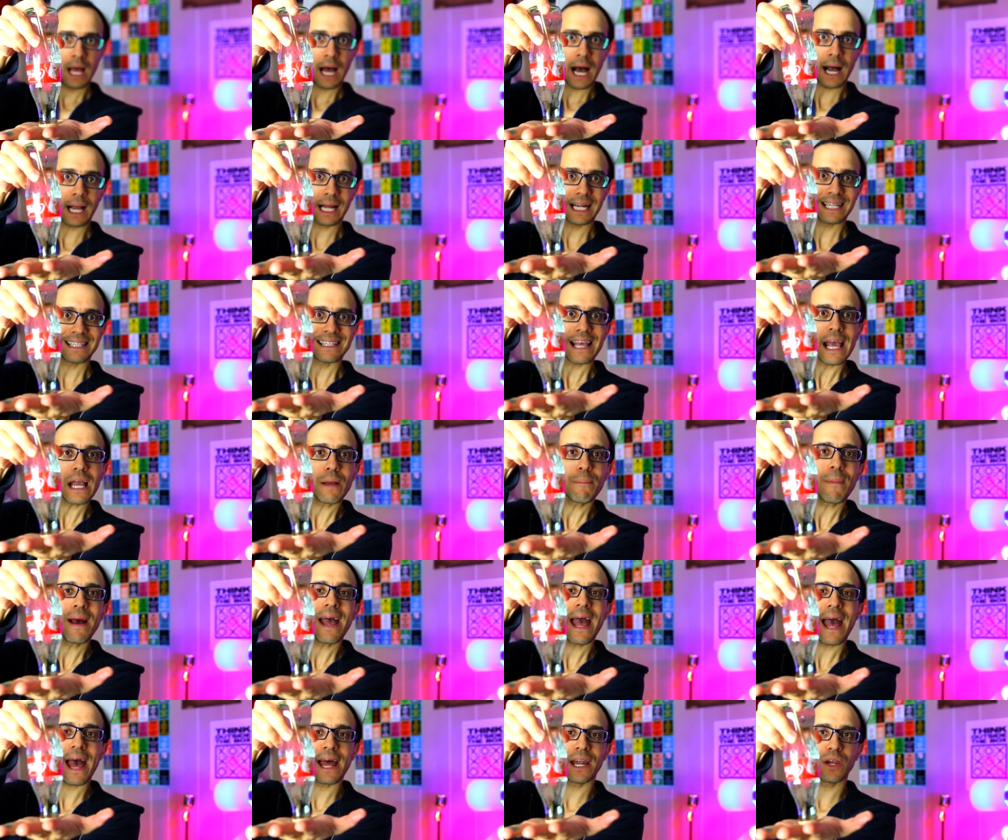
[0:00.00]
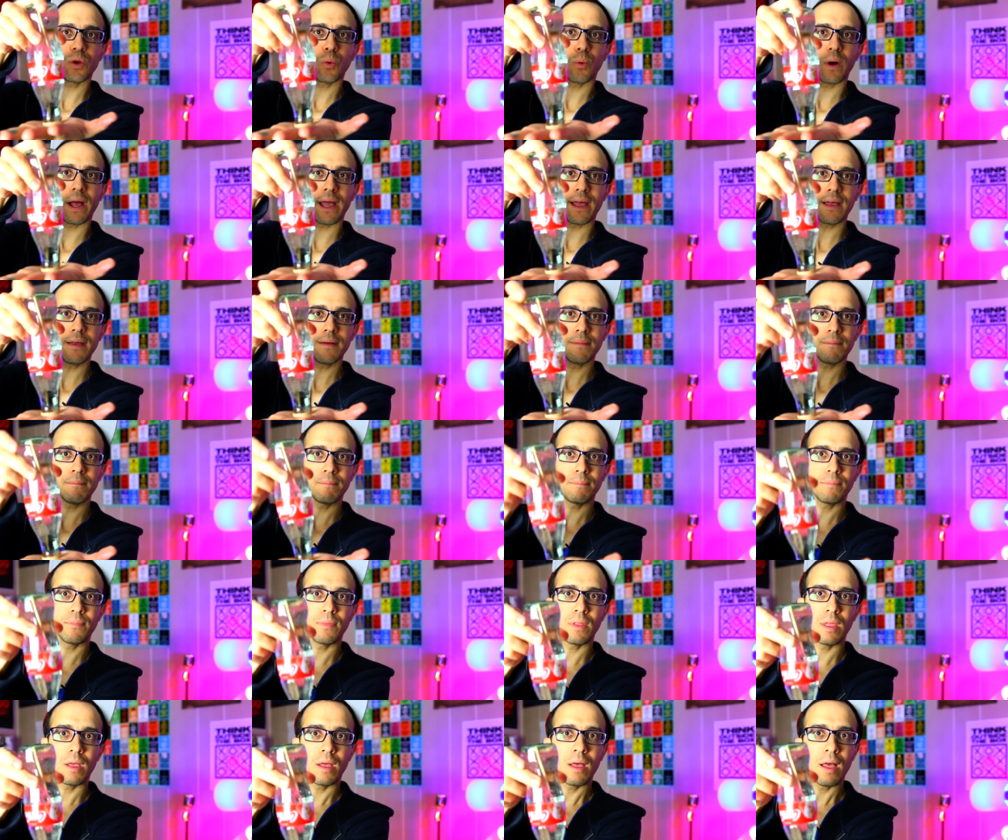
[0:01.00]
I'm gonna take my hand away
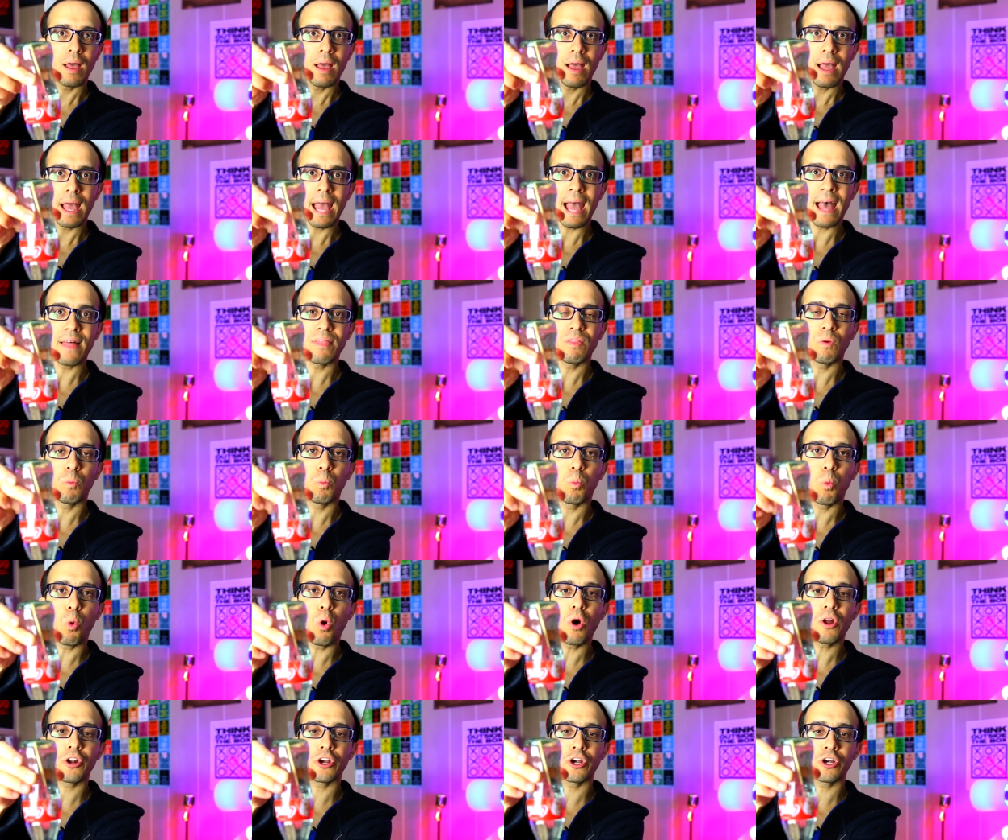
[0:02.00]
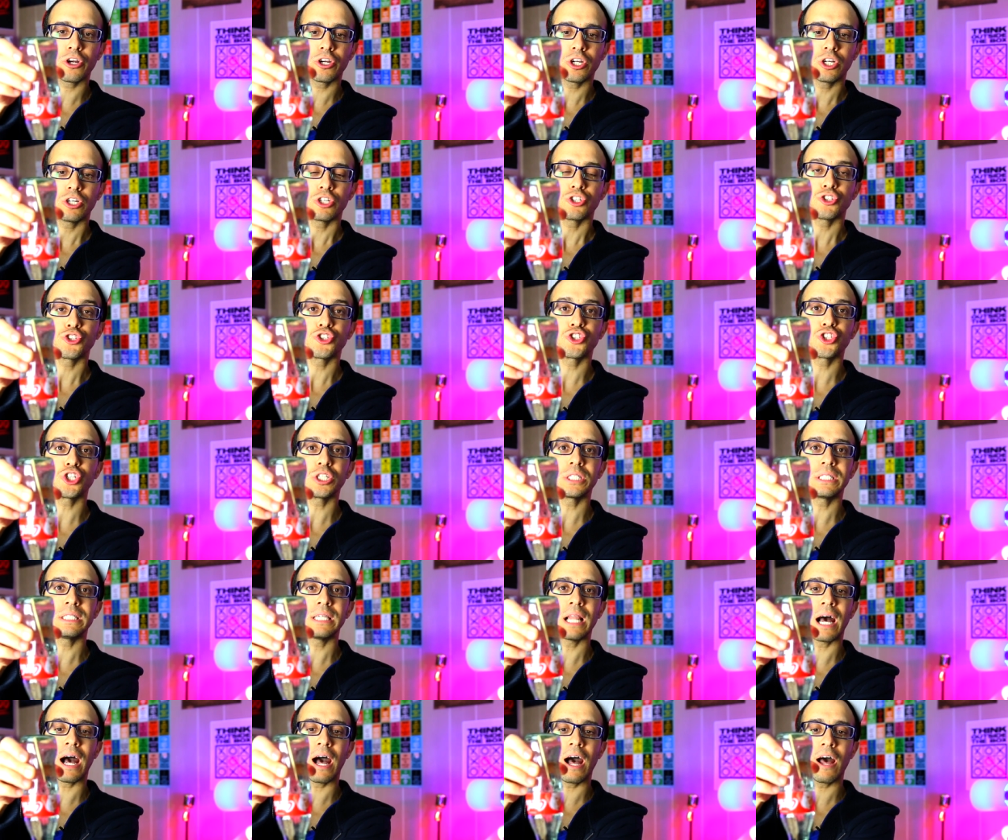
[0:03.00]
and the water should
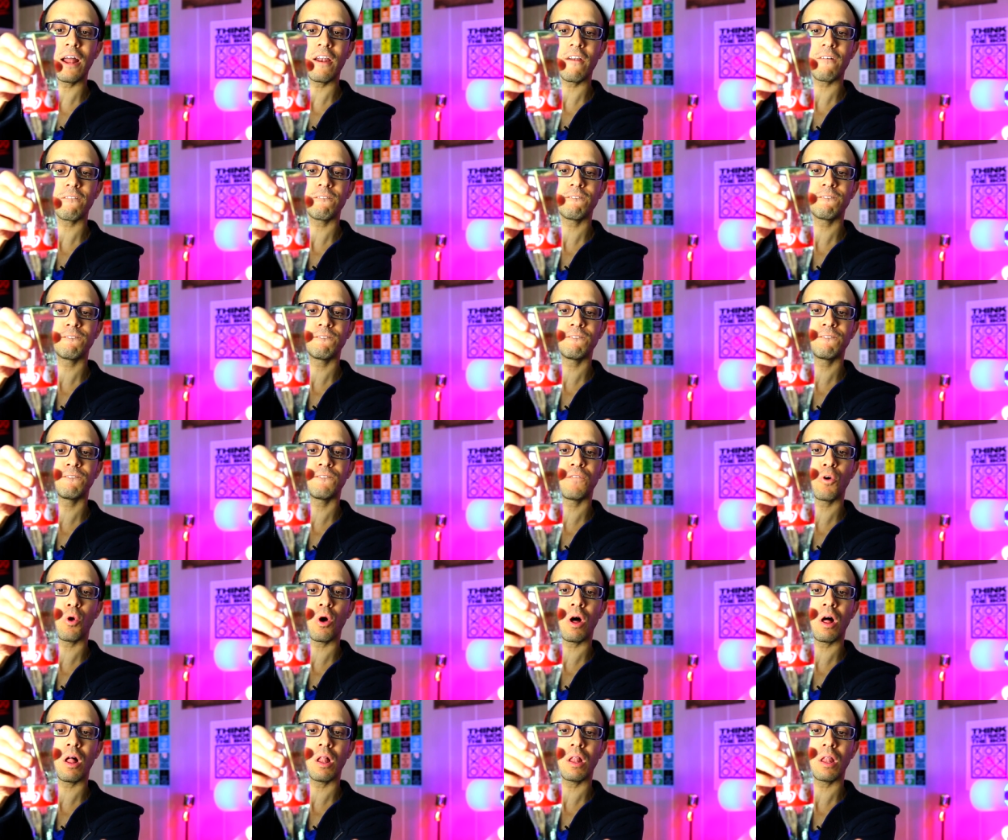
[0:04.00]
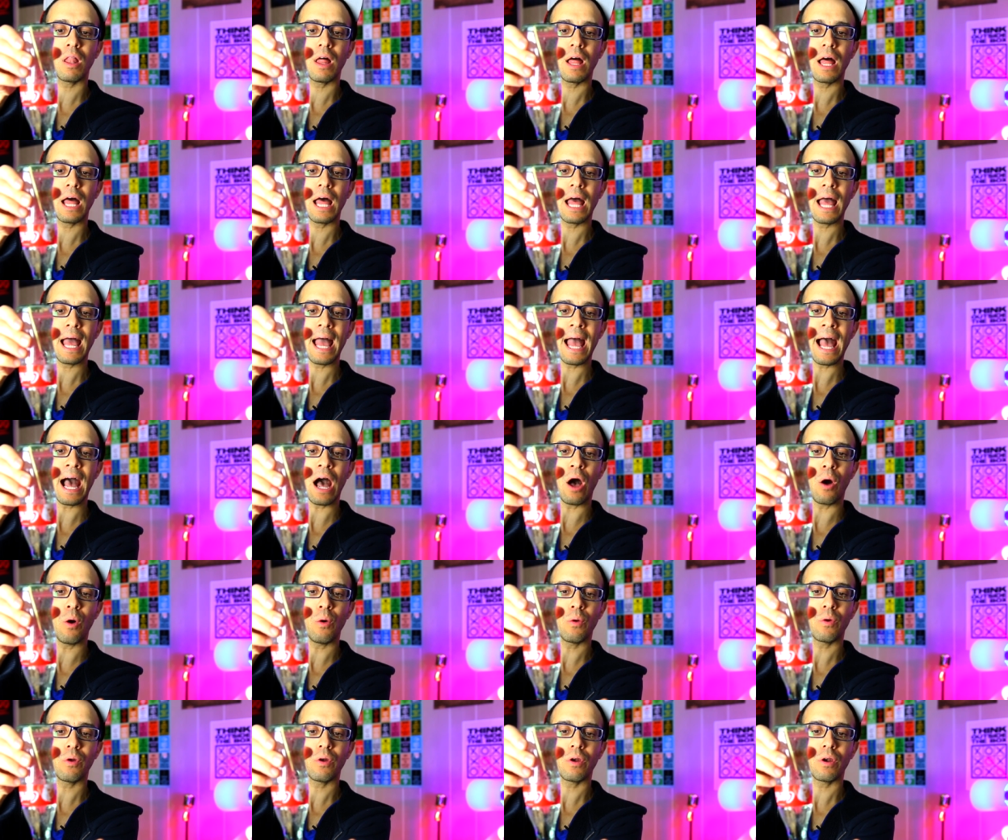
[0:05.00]
not fall
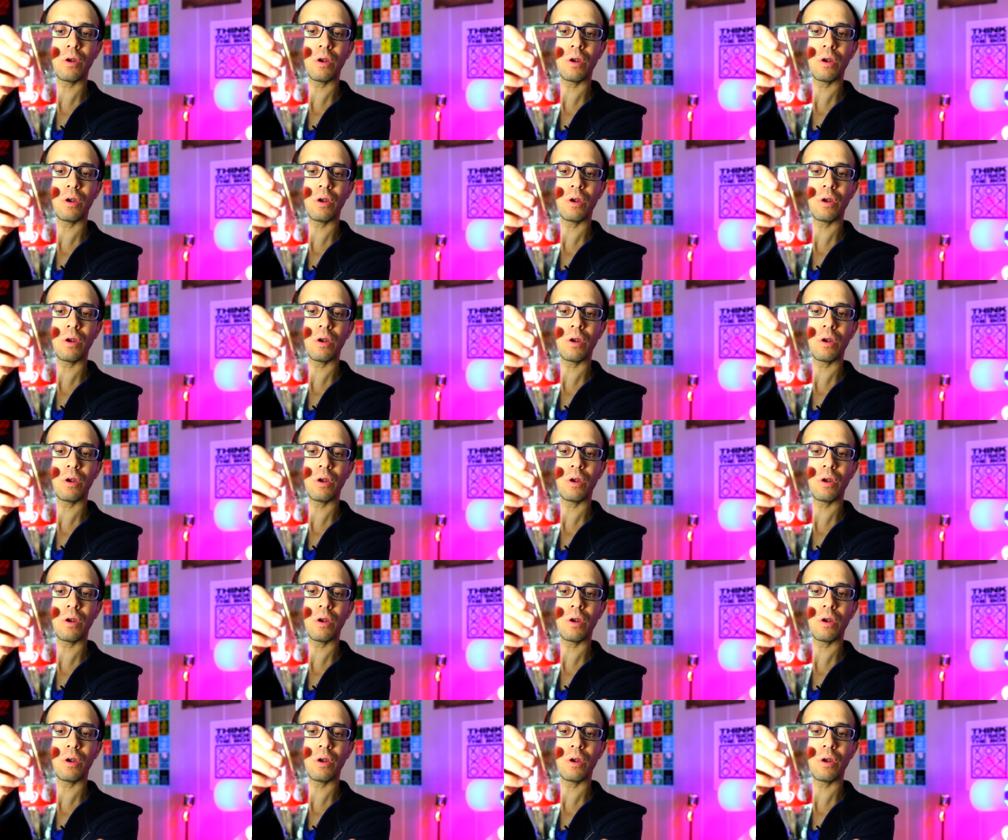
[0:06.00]
out.